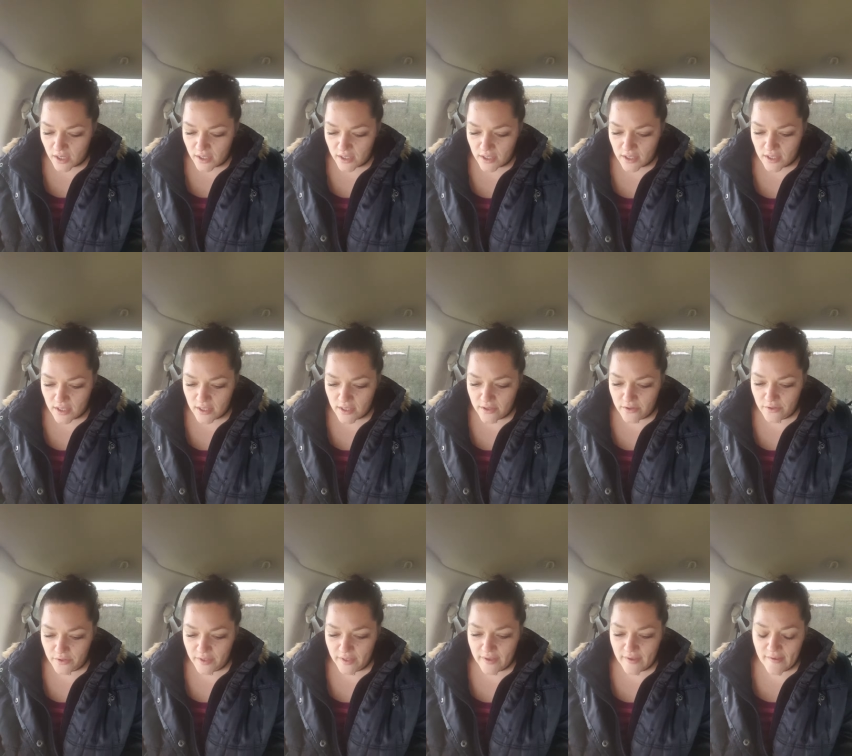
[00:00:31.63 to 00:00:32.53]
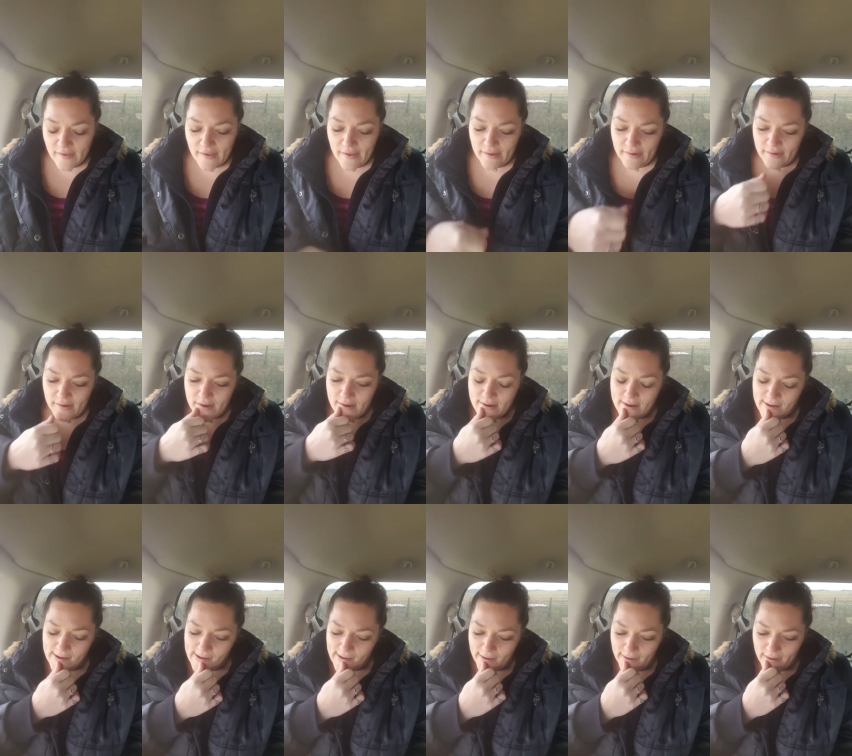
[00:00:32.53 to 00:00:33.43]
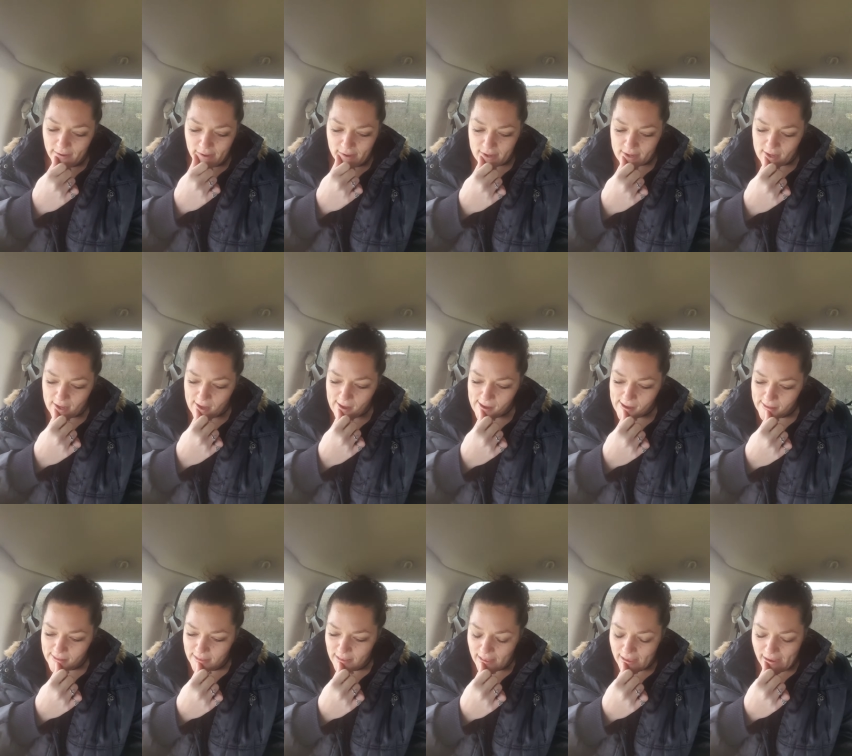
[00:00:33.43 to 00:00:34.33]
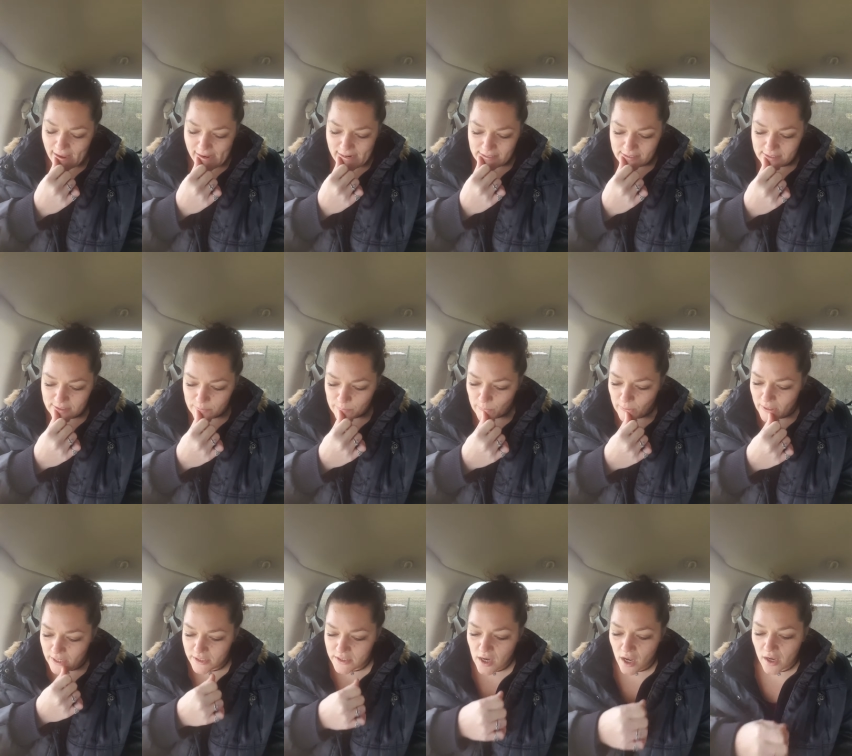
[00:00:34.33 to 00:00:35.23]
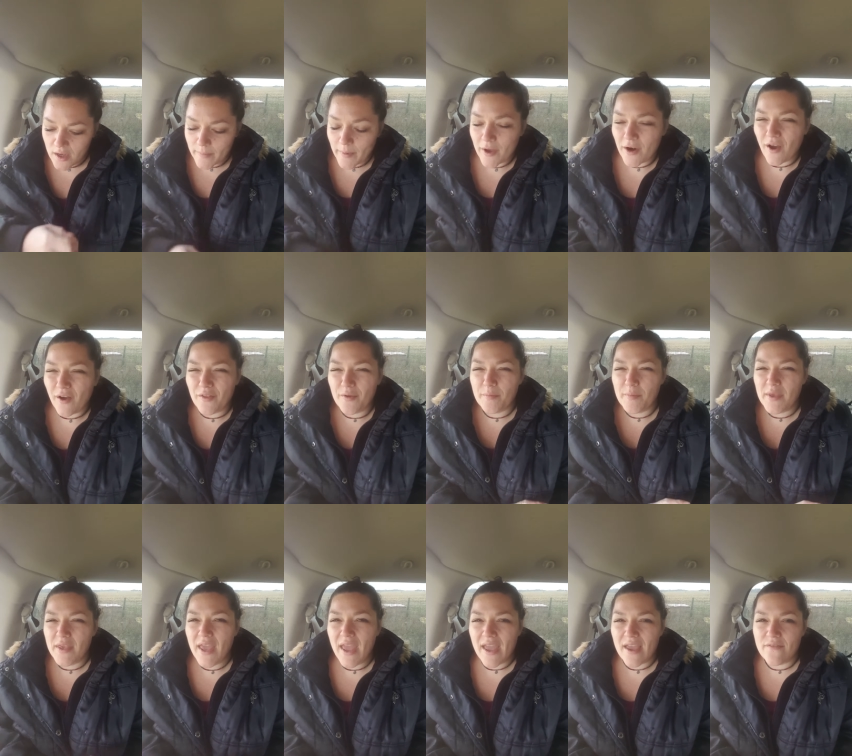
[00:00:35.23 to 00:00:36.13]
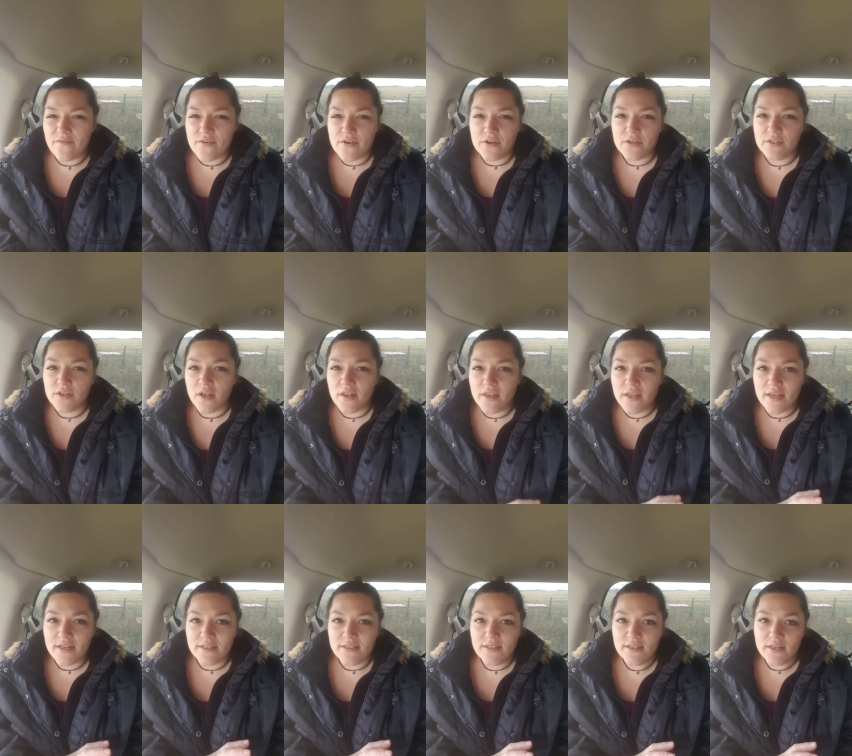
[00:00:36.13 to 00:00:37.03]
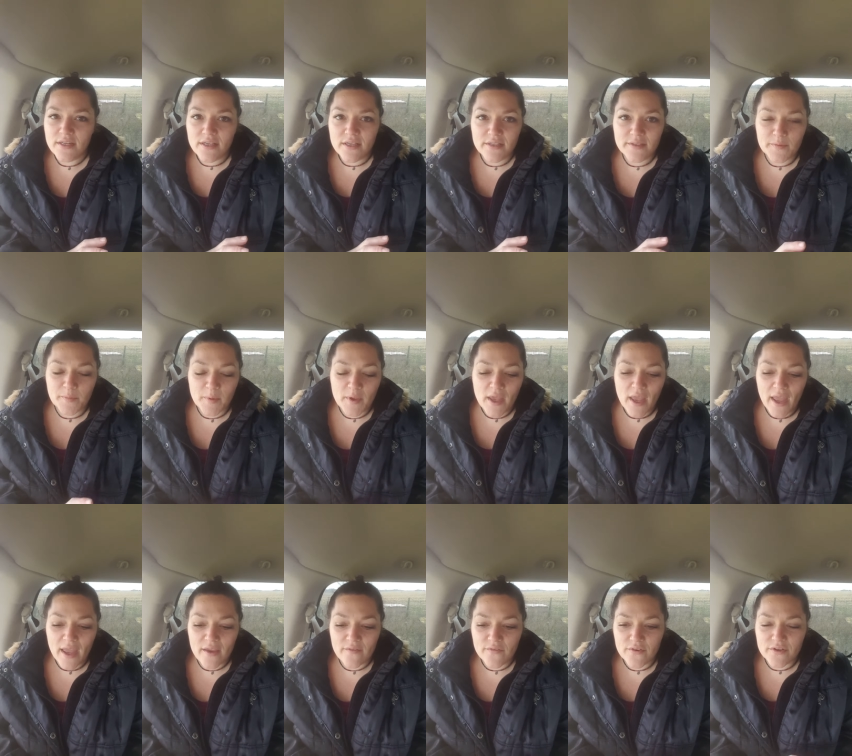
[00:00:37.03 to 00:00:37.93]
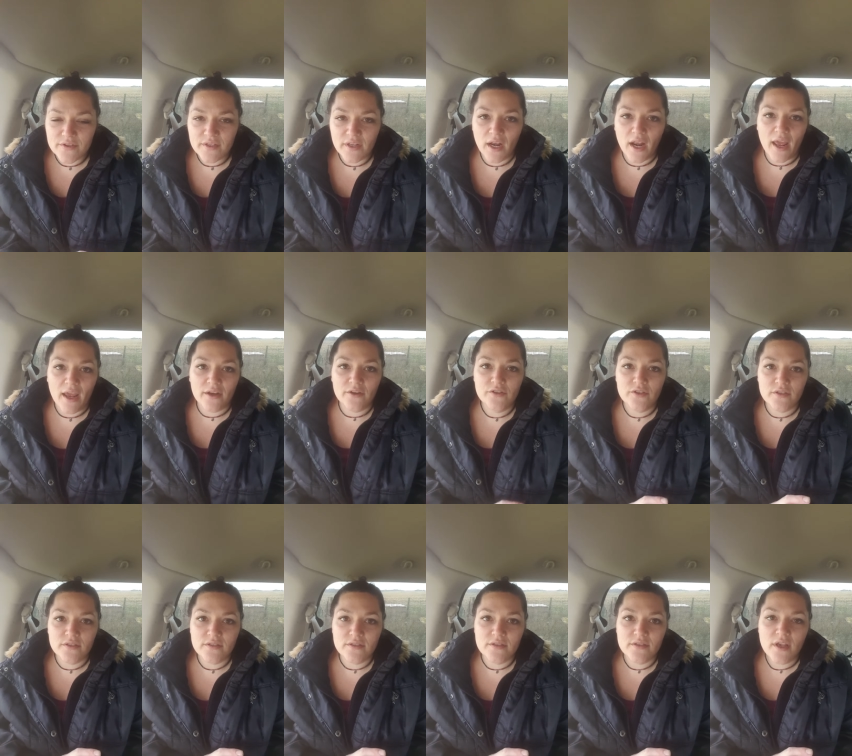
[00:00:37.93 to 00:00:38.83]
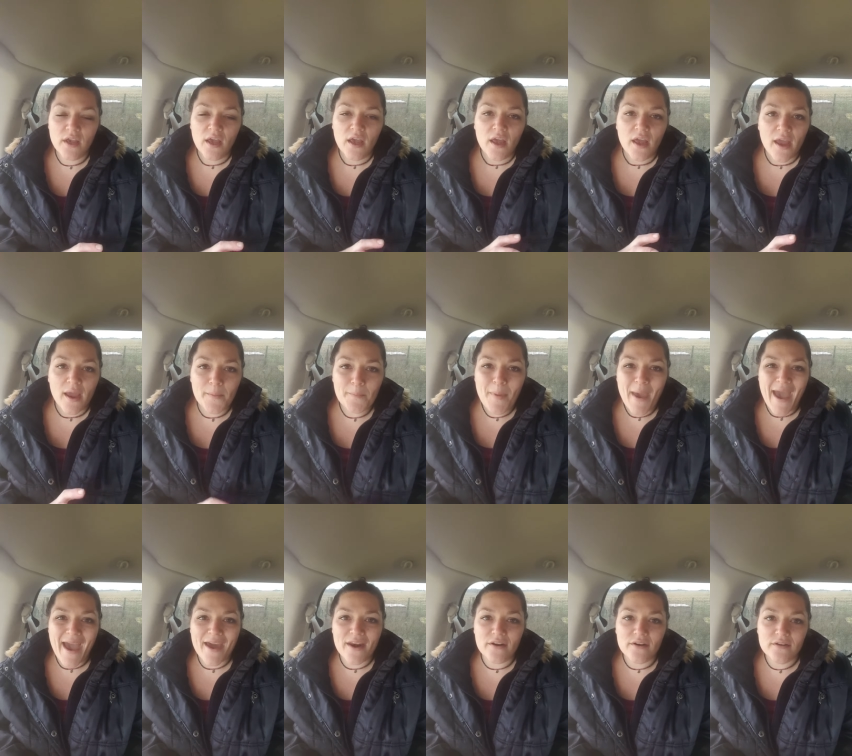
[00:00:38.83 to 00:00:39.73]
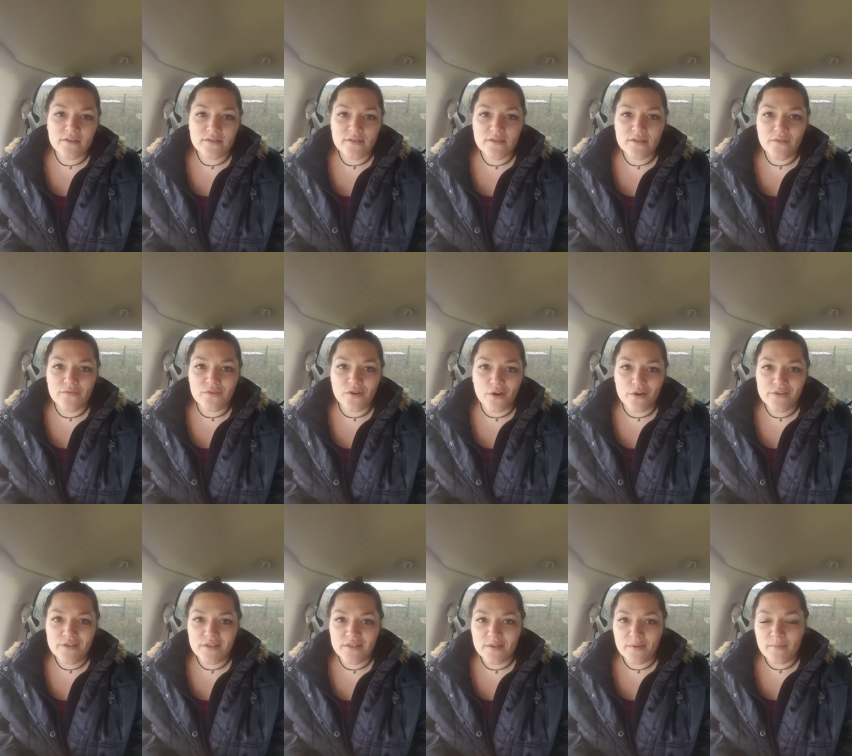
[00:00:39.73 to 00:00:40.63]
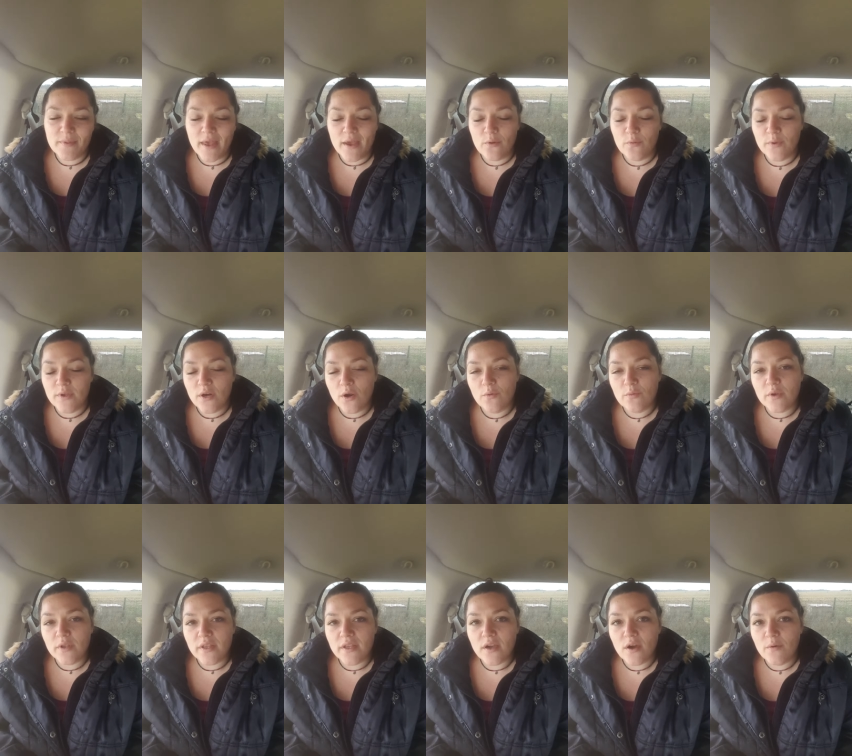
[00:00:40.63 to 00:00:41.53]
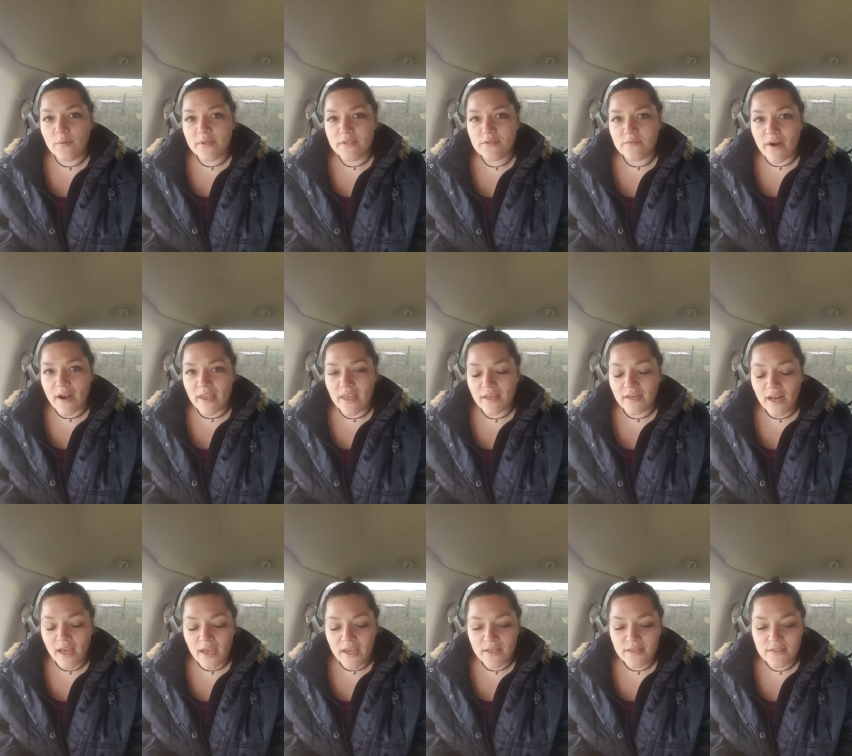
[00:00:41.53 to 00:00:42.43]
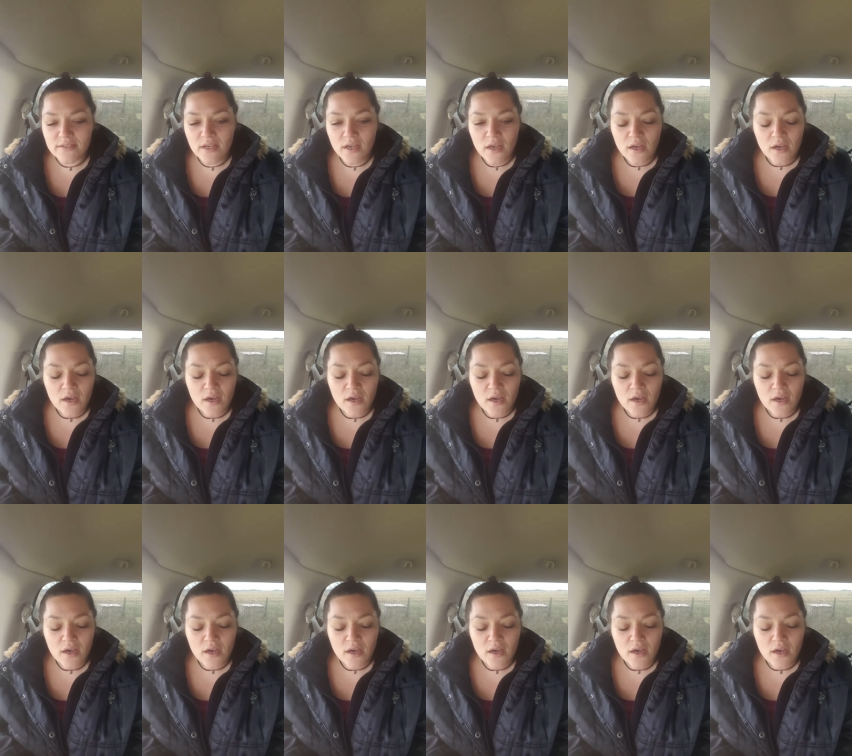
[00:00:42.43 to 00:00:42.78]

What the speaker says: healing and all, like I want to talk about all the behaviors, all the insidious behaviors and actions and patterns of narcissism that we don't really always recognize.